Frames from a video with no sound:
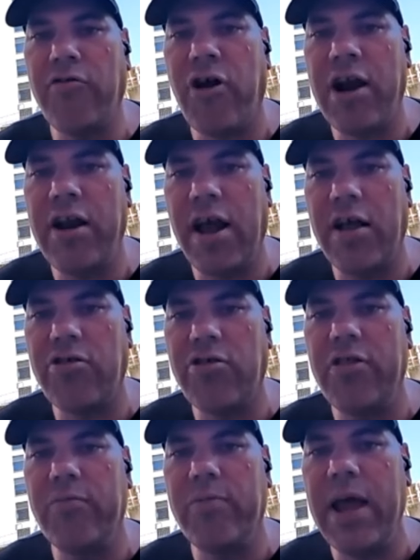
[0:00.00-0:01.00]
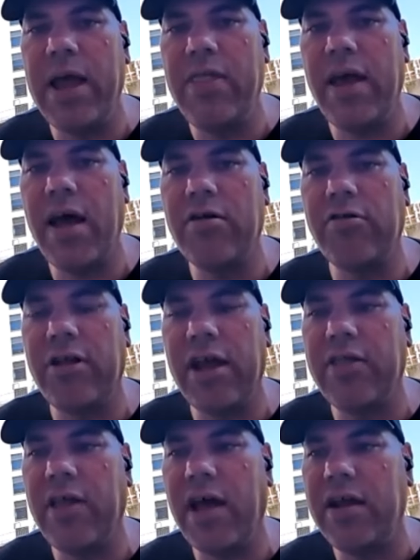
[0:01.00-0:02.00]
tried to touch on the way they
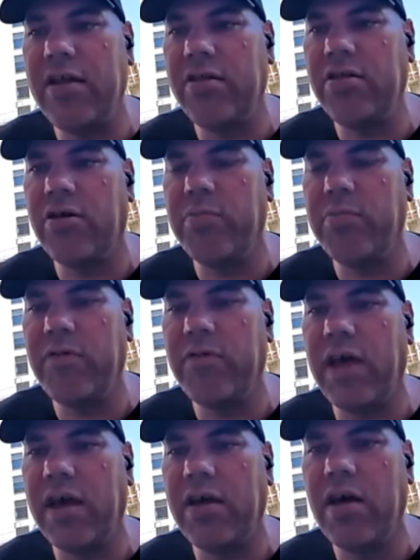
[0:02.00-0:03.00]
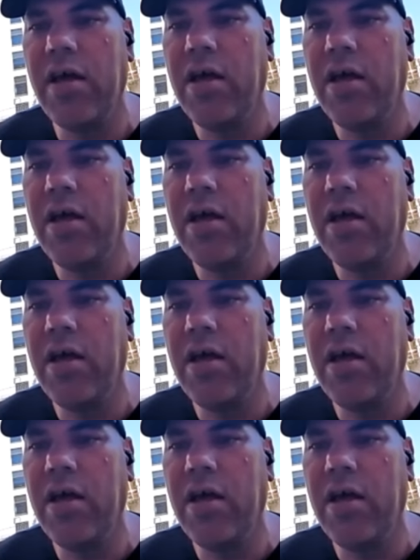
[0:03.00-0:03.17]
understand that in terms of like